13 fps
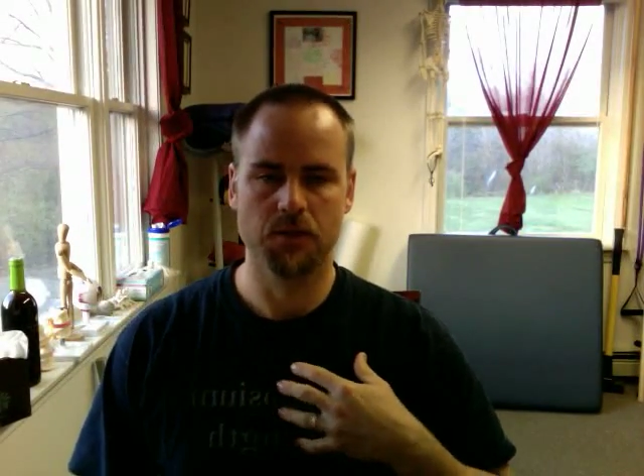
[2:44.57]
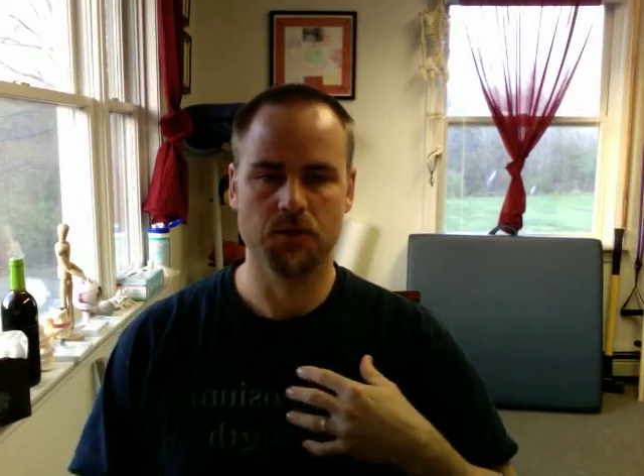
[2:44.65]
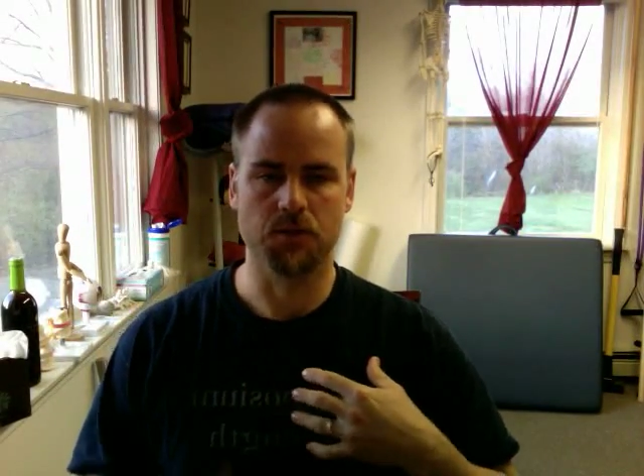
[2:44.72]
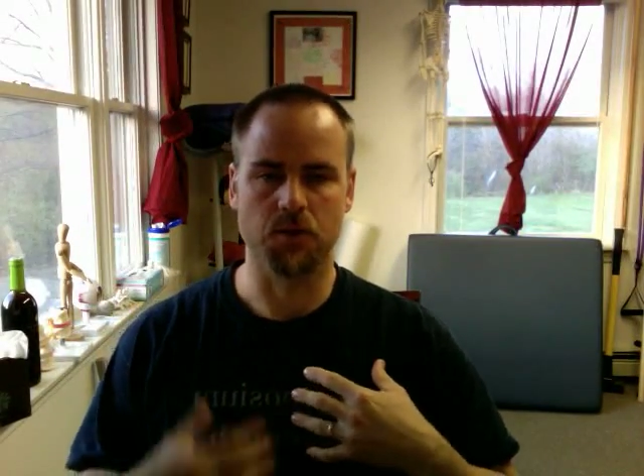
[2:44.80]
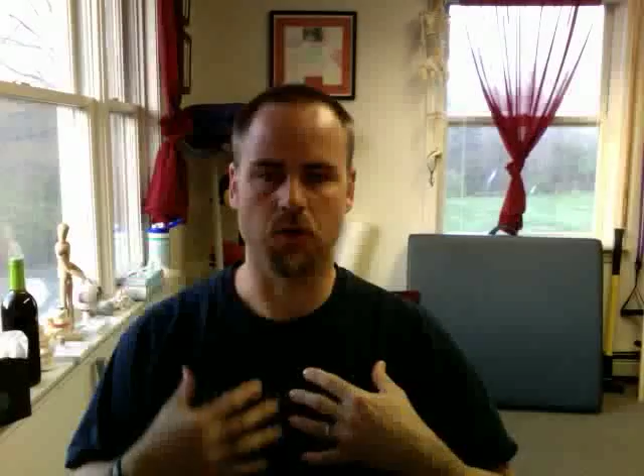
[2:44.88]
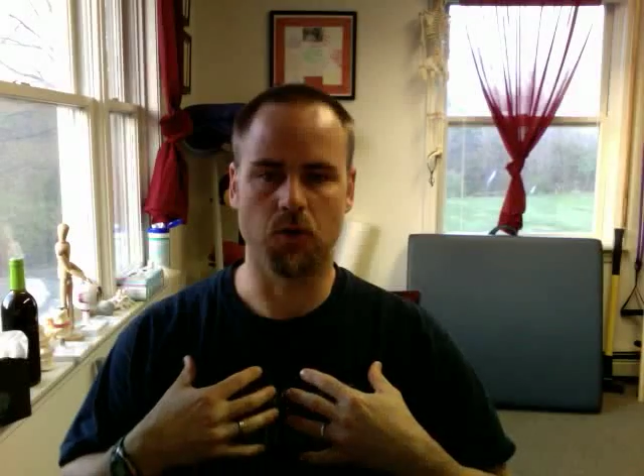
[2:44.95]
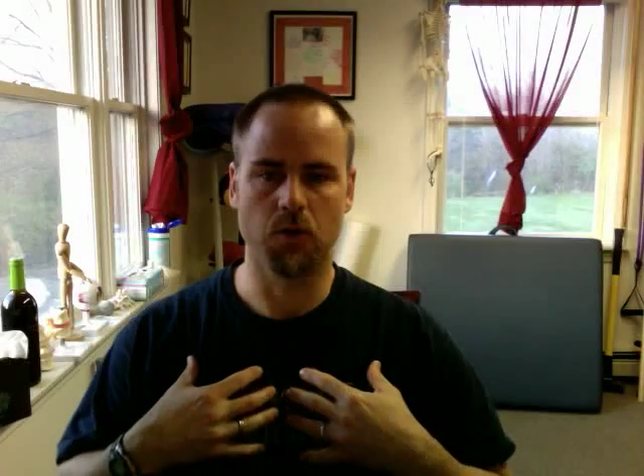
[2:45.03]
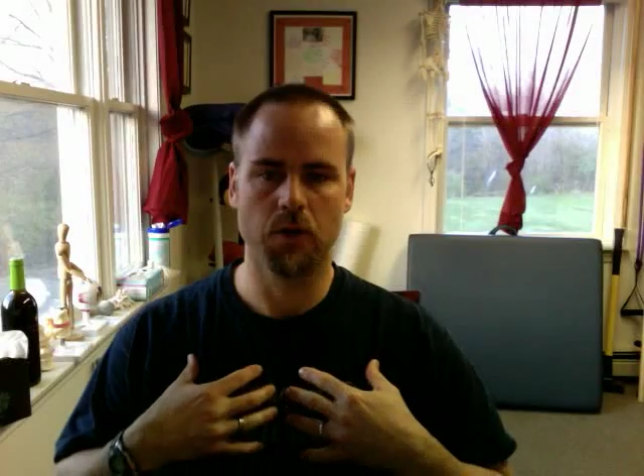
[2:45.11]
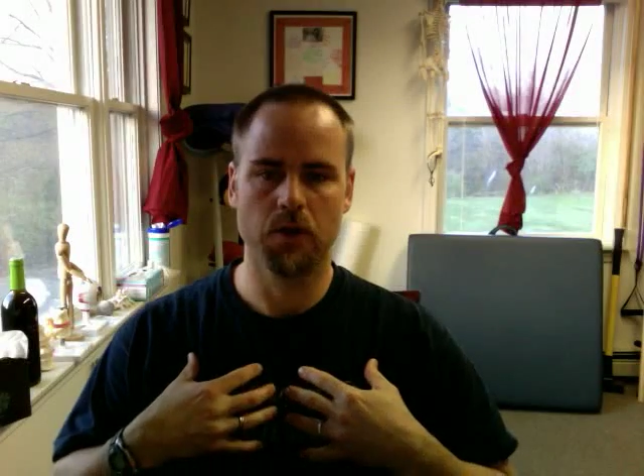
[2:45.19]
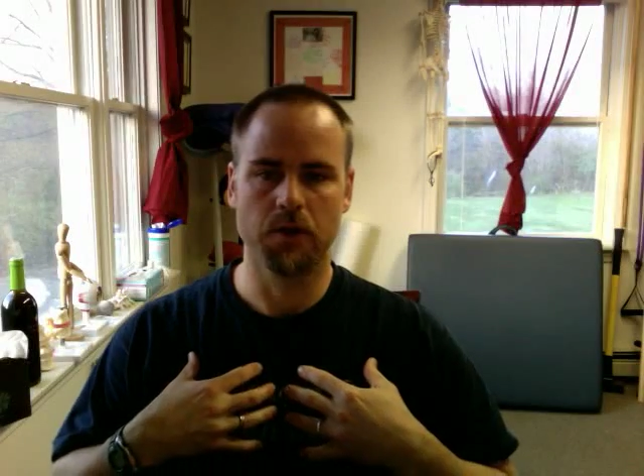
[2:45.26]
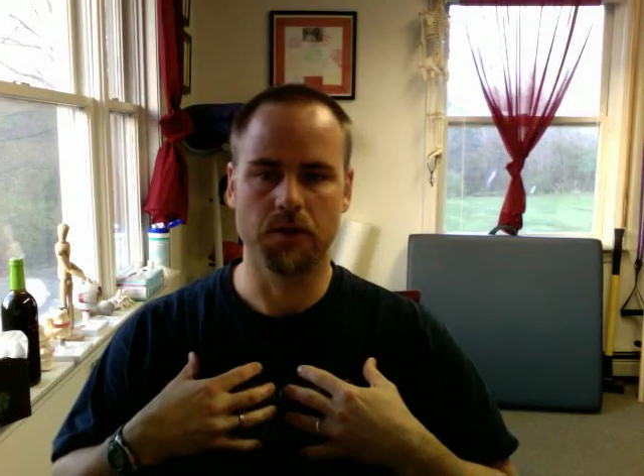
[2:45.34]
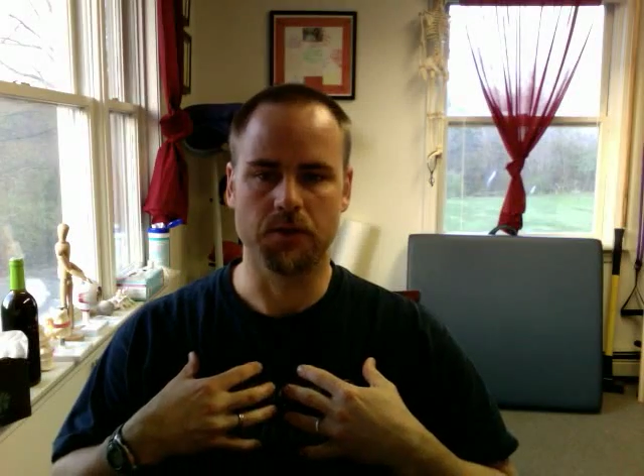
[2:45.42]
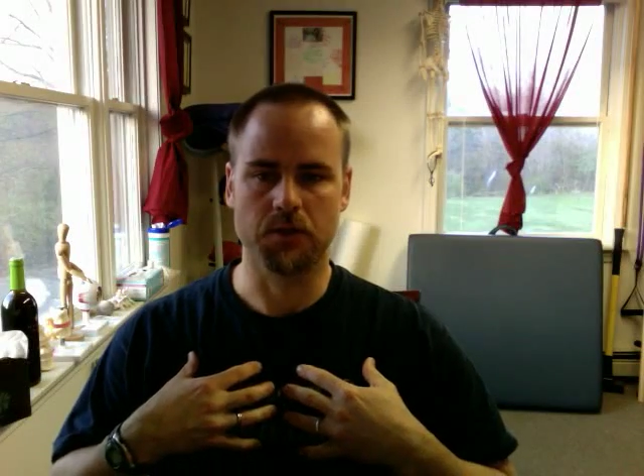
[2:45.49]
So
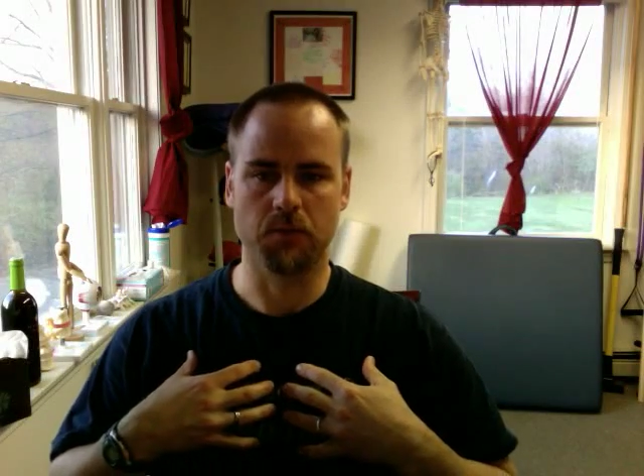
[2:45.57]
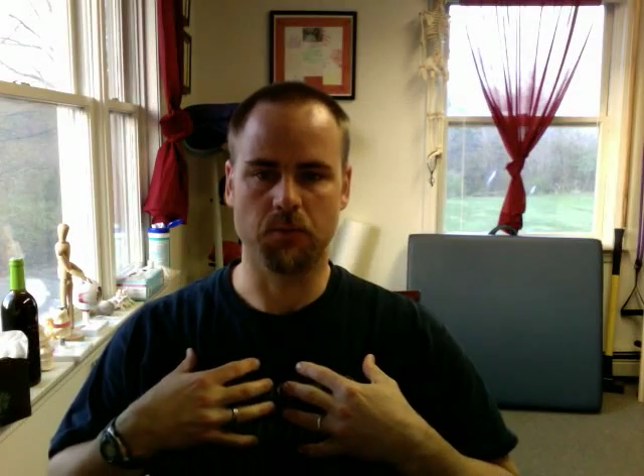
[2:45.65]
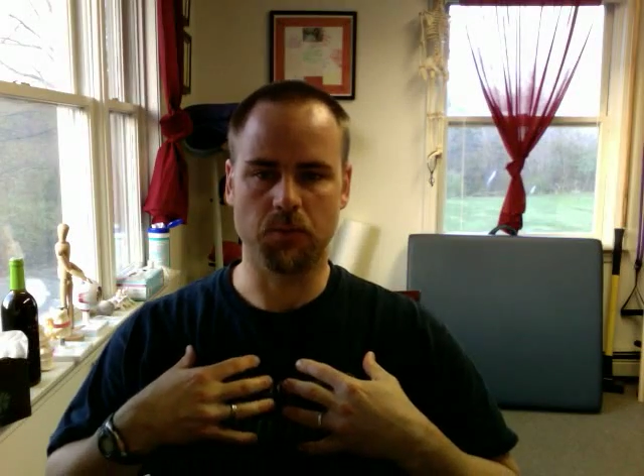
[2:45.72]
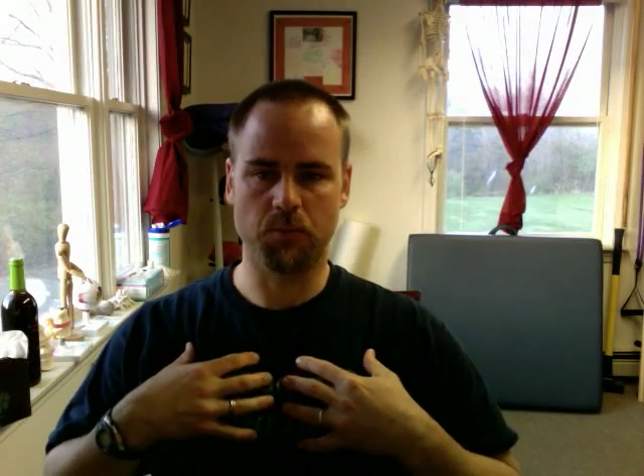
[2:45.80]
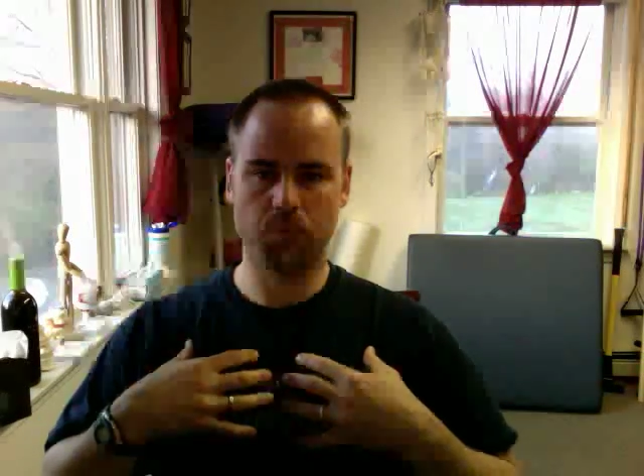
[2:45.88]
it's going to be